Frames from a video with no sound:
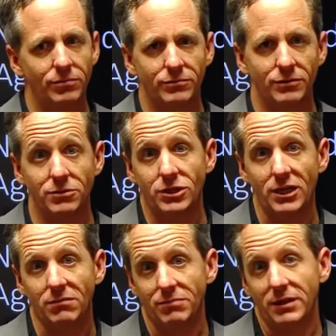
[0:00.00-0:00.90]
the
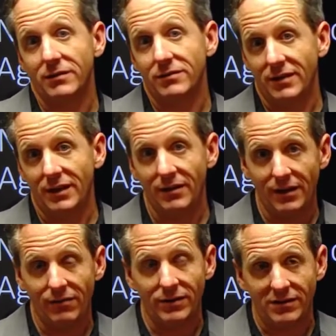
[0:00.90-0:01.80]
machine because they
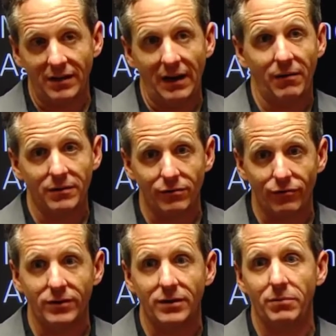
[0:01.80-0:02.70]
live in the town that's
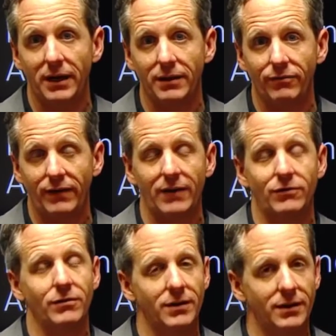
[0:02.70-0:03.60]
funded by the
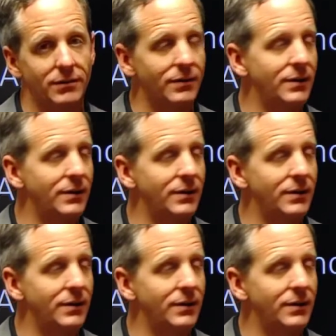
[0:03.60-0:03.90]
factory and